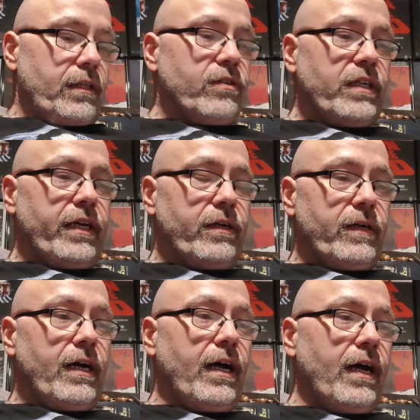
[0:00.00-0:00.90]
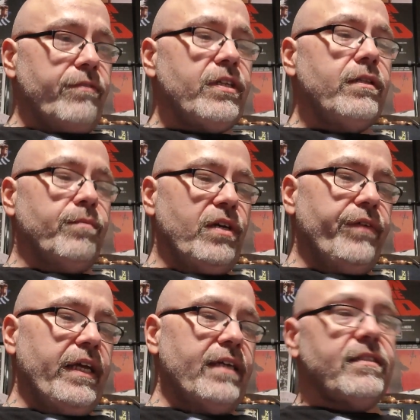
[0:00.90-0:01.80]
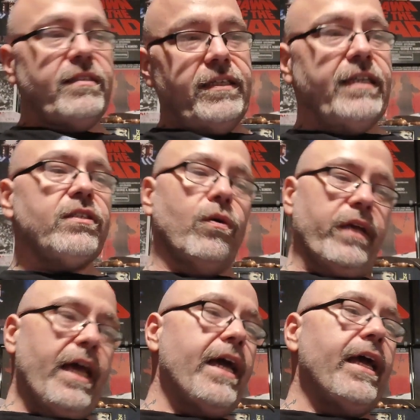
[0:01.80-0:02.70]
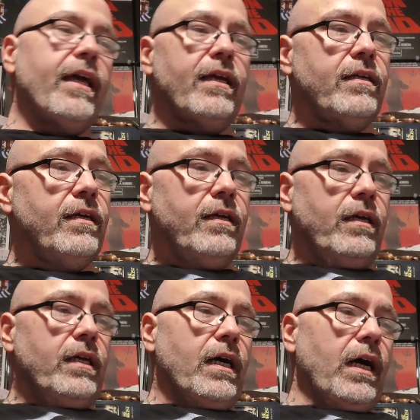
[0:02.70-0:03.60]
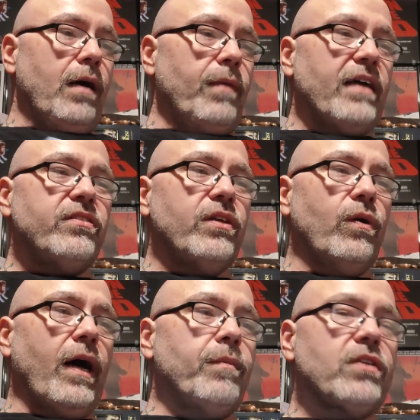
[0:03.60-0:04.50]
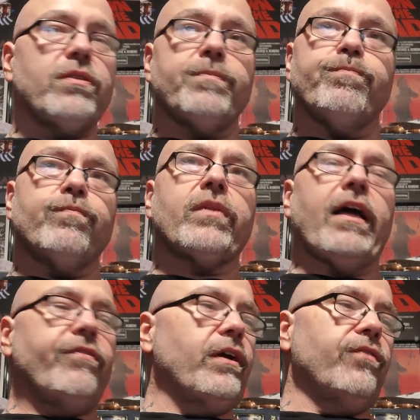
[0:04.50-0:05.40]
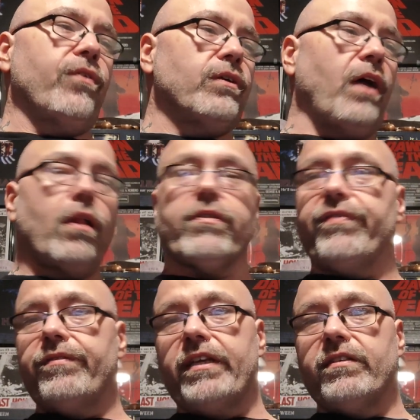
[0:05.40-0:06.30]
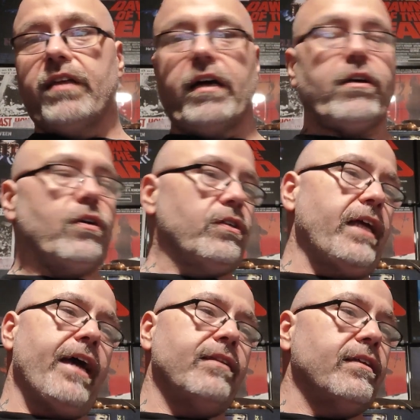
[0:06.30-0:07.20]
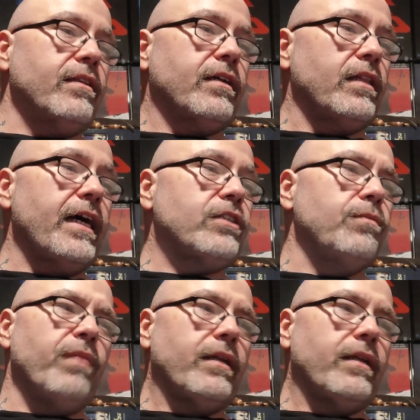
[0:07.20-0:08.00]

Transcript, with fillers: That's in here. Uh, I've seen the movie. It's it's okay. Um, I still I much I figure for a dollar fifty, it's not gonna hurt to add to the collection.